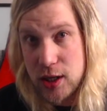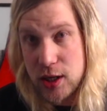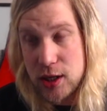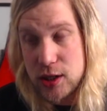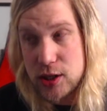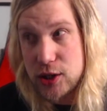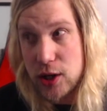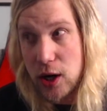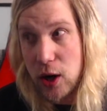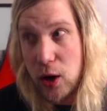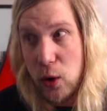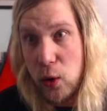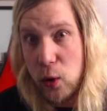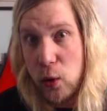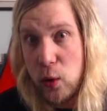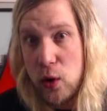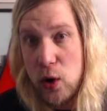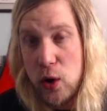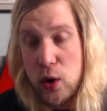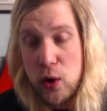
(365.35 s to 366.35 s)

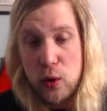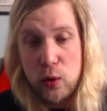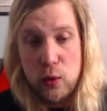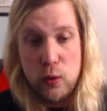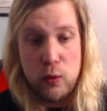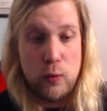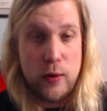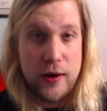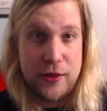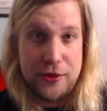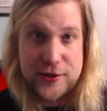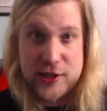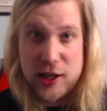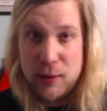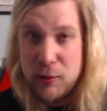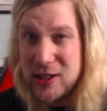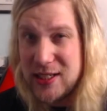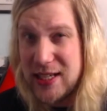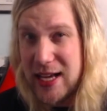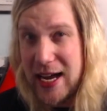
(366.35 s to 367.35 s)
So with
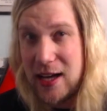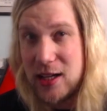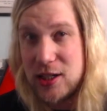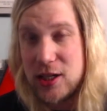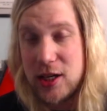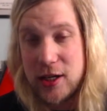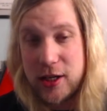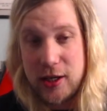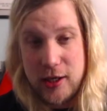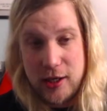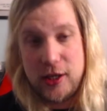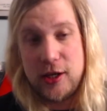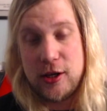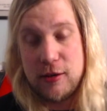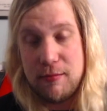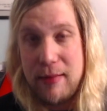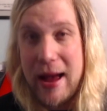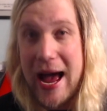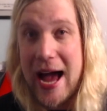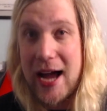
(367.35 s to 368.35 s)
someone's hands on your
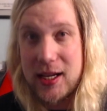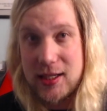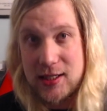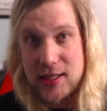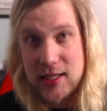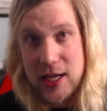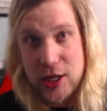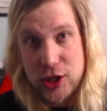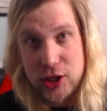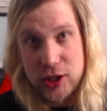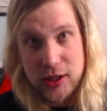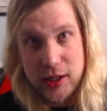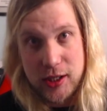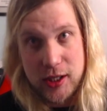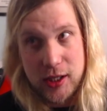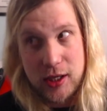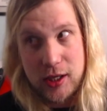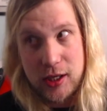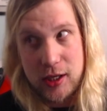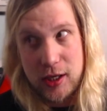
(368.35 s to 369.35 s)
back,
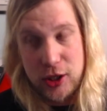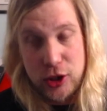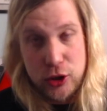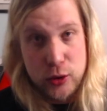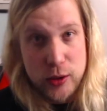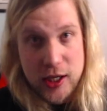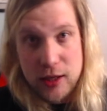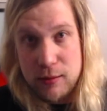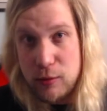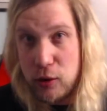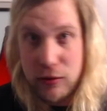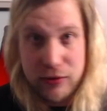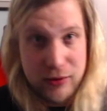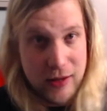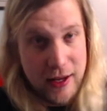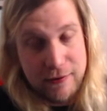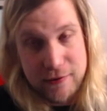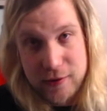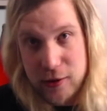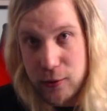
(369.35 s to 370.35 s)
essentially, you can move
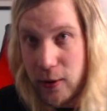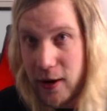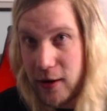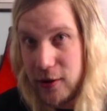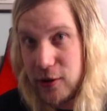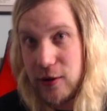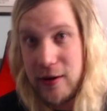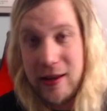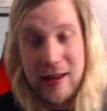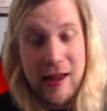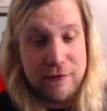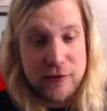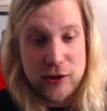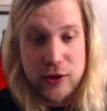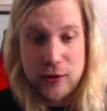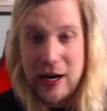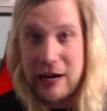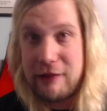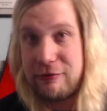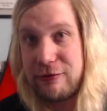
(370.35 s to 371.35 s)
left to left to
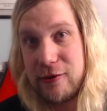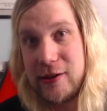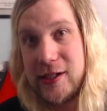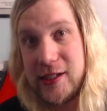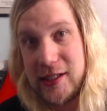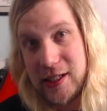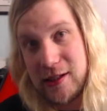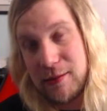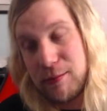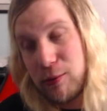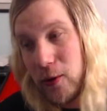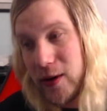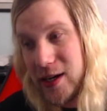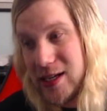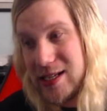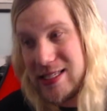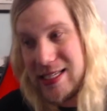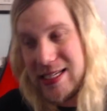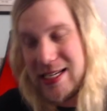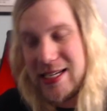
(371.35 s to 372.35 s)
right freely. The point
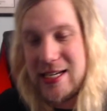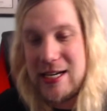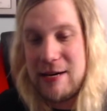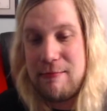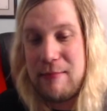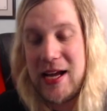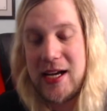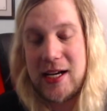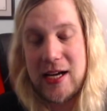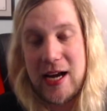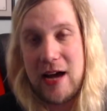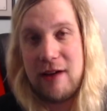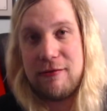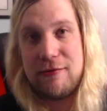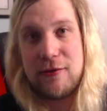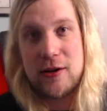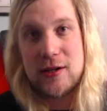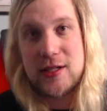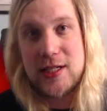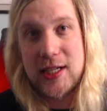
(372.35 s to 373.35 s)
is he didn't make an
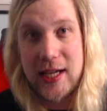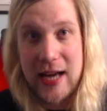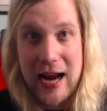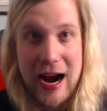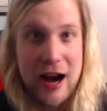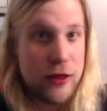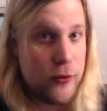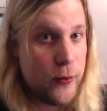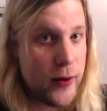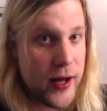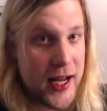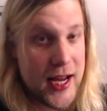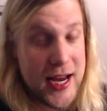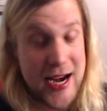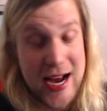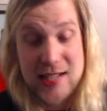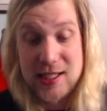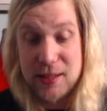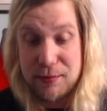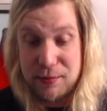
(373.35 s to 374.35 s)
effort to get out of the way and
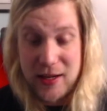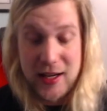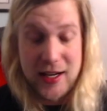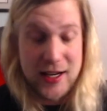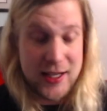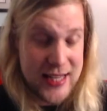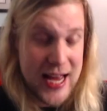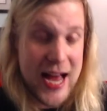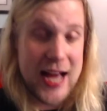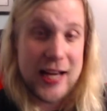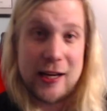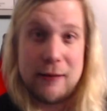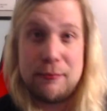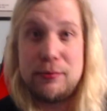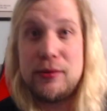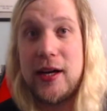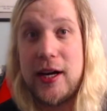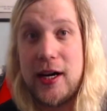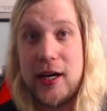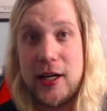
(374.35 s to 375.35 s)
as a, an attacking
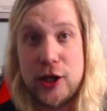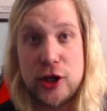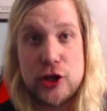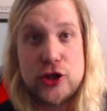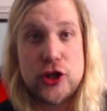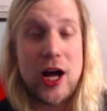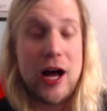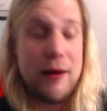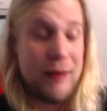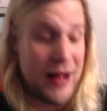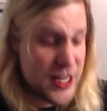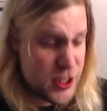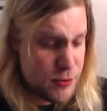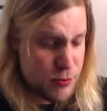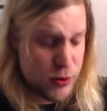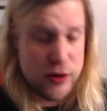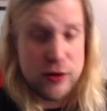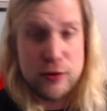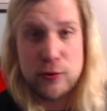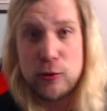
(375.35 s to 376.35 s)
player, your job as
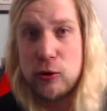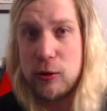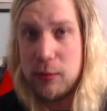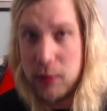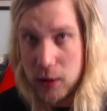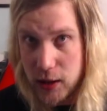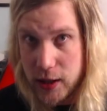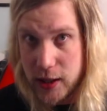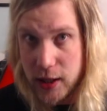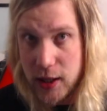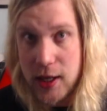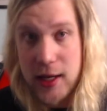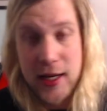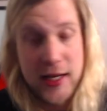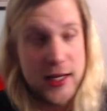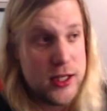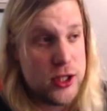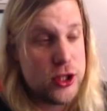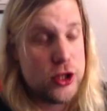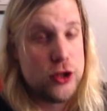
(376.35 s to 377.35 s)
per the rule book
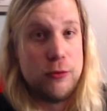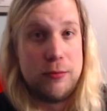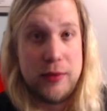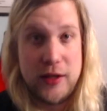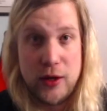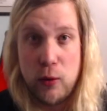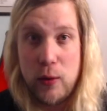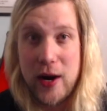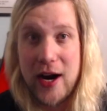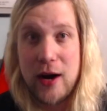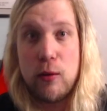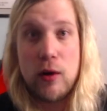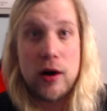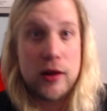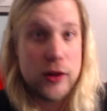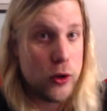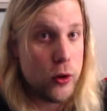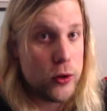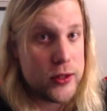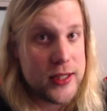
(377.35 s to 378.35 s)
is to be aware where
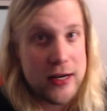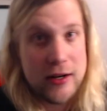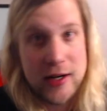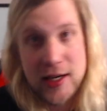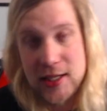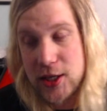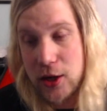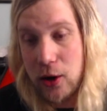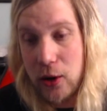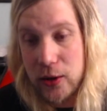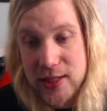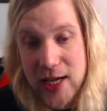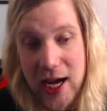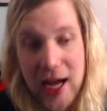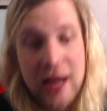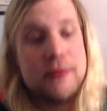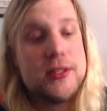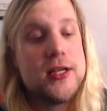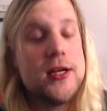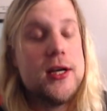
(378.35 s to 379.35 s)
the goaltender is at all
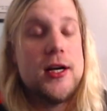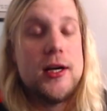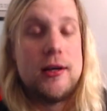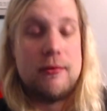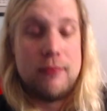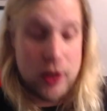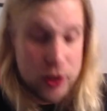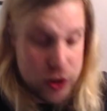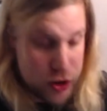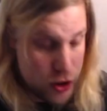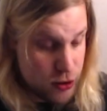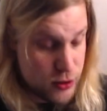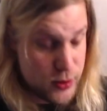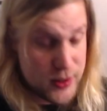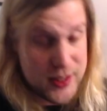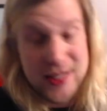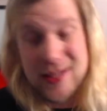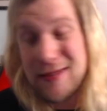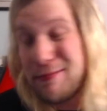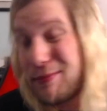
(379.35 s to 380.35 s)
times. Martin Jones
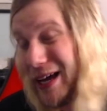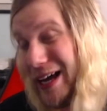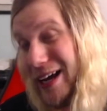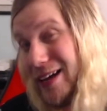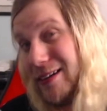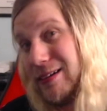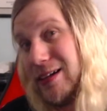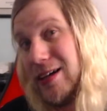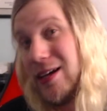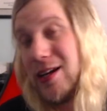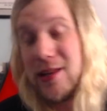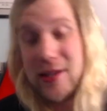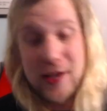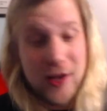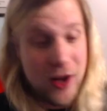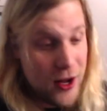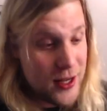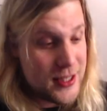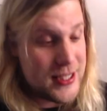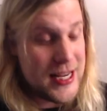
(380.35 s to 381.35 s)
was in the paint, the
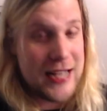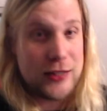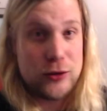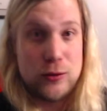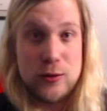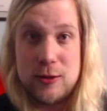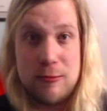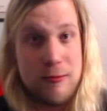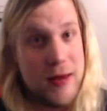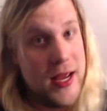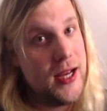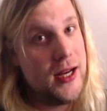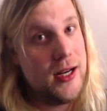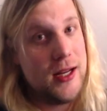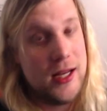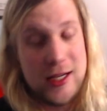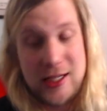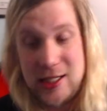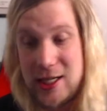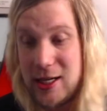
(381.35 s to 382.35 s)
contact was made,
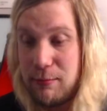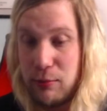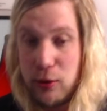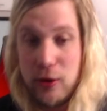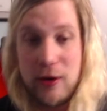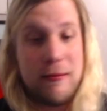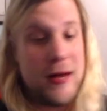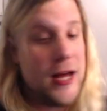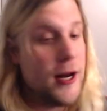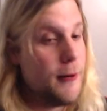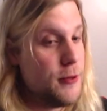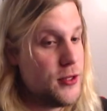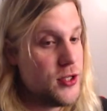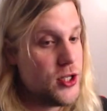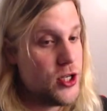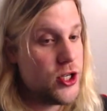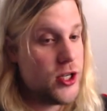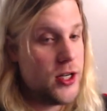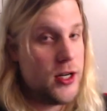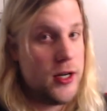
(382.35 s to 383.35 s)
it did put him out of
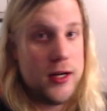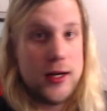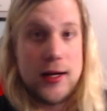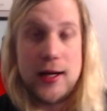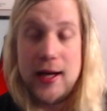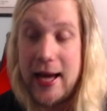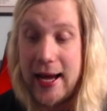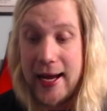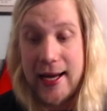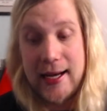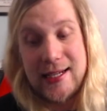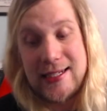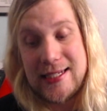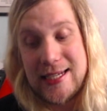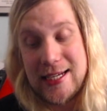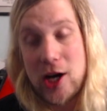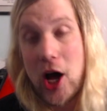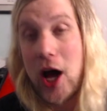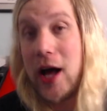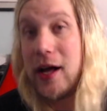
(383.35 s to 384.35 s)
position and it
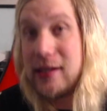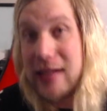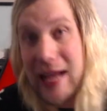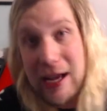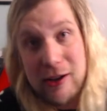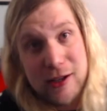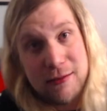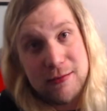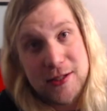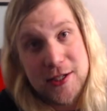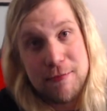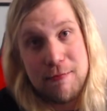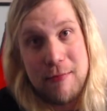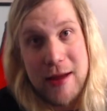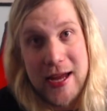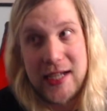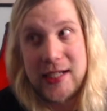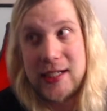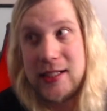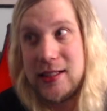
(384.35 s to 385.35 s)
did not allow him to
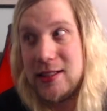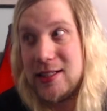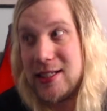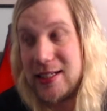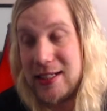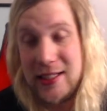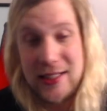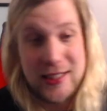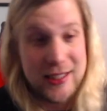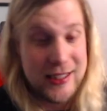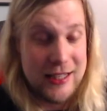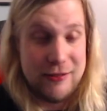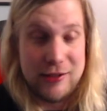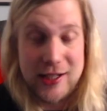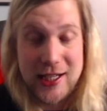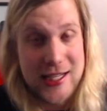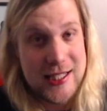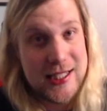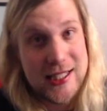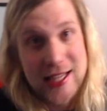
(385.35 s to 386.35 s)
make to to even
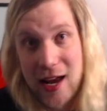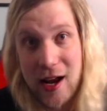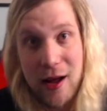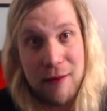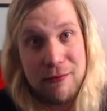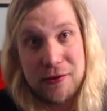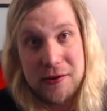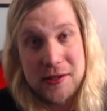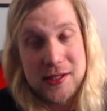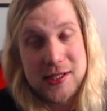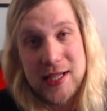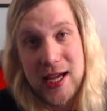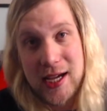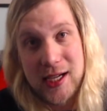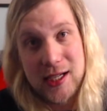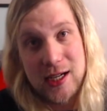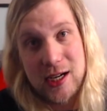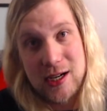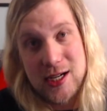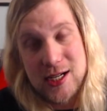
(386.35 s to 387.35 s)
get set up for the
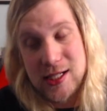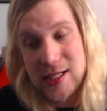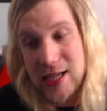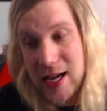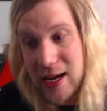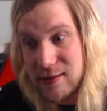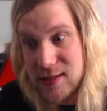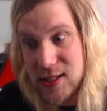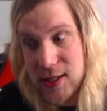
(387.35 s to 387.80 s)
secondary save.